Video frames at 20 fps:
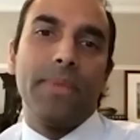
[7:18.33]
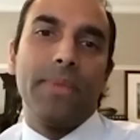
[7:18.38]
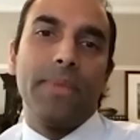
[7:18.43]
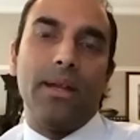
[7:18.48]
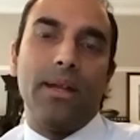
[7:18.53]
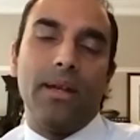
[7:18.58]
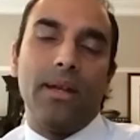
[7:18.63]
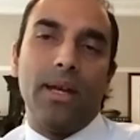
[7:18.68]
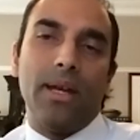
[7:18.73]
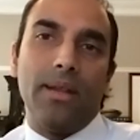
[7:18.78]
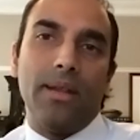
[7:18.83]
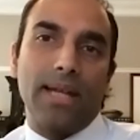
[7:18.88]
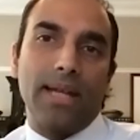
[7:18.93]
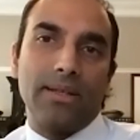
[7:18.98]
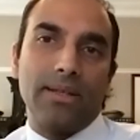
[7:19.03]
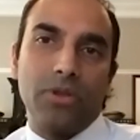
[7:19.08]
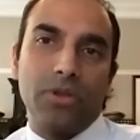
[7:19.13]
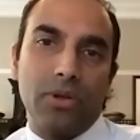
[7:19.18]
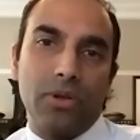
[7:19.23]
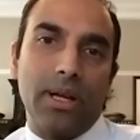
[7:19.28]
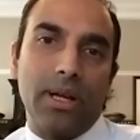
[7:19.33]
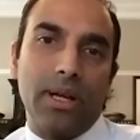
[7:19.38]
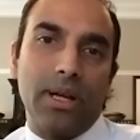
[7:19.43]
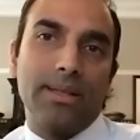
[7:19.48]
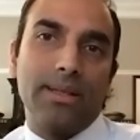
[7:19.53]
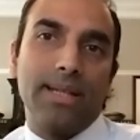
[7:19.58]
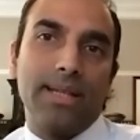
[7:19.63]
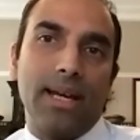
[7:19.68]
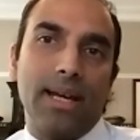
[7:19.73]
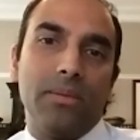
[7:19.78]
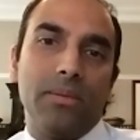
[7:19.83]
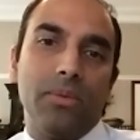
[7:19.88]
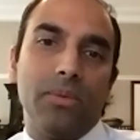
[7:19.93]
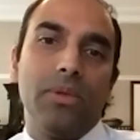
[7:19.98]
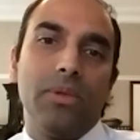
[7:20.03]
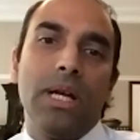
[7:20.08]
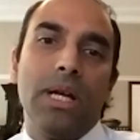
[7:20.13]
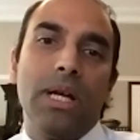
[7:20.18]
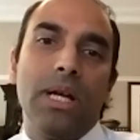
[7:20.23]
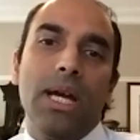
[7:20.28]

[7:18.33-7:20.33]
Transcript: And that's totally understandable.